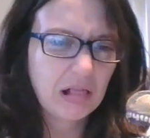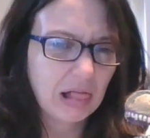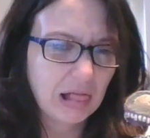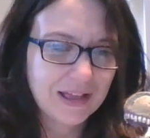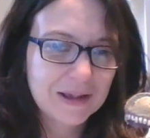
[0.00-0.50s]

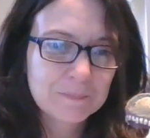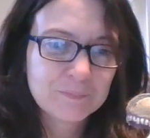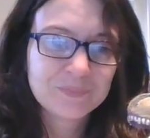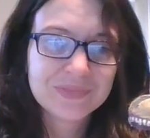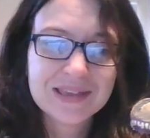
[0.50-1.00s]
Oh,
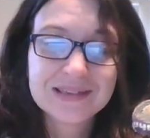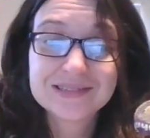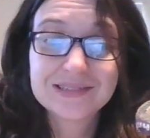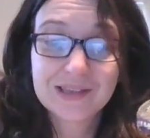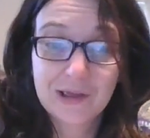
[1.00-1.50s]

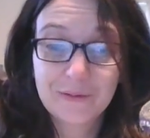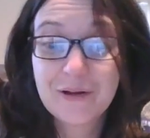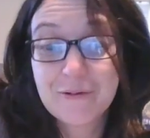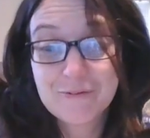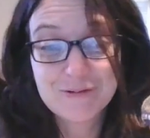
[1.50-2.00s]

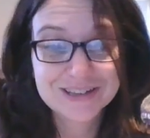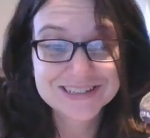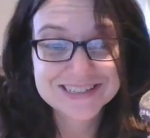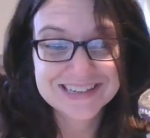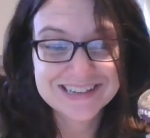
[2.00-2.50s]
So
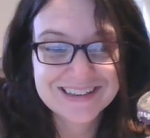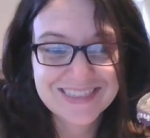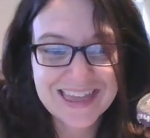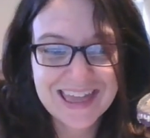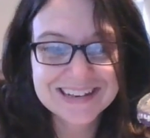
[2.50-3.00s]
we'll see
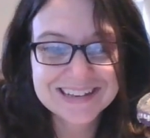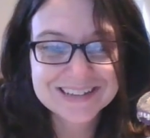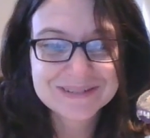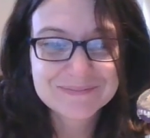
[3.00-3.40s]
you then.